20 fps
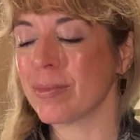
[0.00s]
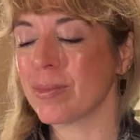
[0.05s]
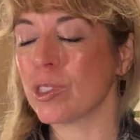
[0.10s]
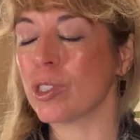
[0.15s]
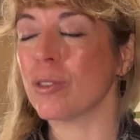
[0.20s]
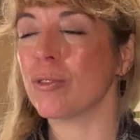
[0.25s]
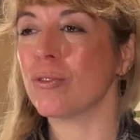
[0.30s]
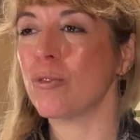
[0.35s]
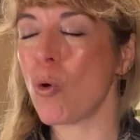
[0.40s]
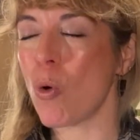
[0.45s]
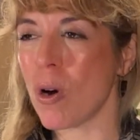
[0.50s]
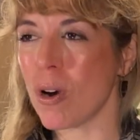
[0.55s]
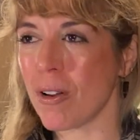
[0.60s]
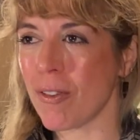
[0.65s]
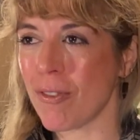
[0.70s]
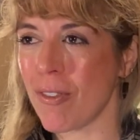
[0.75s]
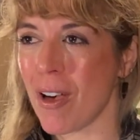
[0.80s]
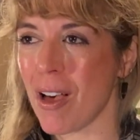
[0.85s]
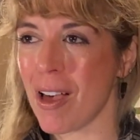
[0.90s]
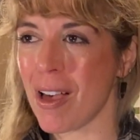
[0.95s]
to
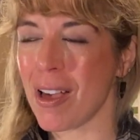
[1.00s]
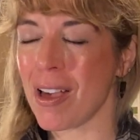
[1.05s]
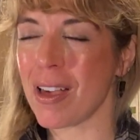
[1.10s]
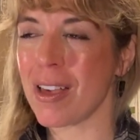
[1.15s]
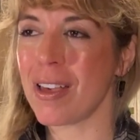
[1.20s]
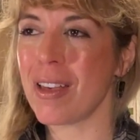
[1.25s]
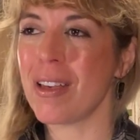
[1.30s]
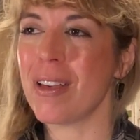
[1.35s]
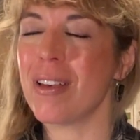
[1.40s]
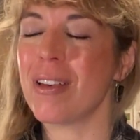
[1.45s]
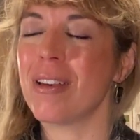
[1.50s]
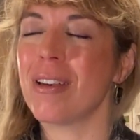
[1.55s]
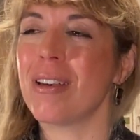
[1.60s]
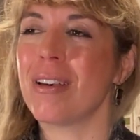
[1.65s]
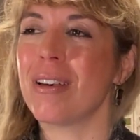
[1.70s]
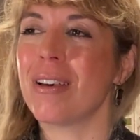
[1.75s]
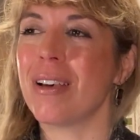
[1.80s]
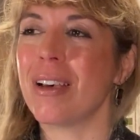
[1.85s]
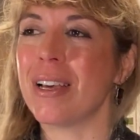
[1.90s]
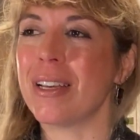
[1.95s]
fortify
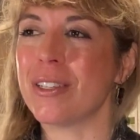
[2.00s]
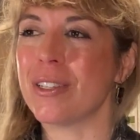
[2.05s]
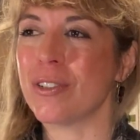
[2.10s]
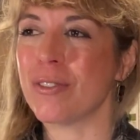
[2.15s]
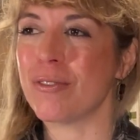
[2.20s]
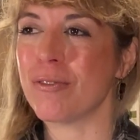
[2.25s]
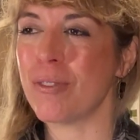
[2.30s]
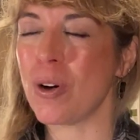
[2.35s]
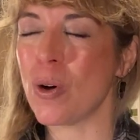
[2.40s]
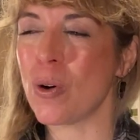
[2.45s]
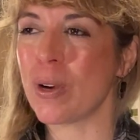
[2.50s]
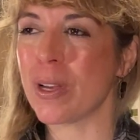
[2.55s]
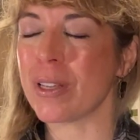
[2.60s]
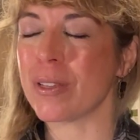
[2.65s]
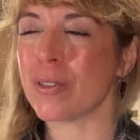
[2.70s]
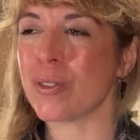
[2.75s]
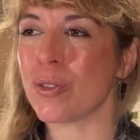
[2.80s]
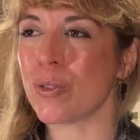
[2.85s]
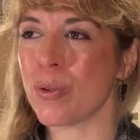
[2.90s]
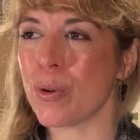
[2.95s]
and to
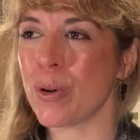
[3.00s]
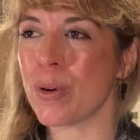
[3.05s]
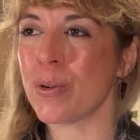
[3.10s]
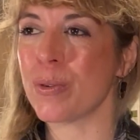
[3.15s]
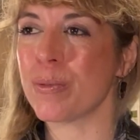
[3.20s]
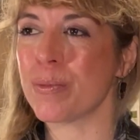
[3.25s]
focus through.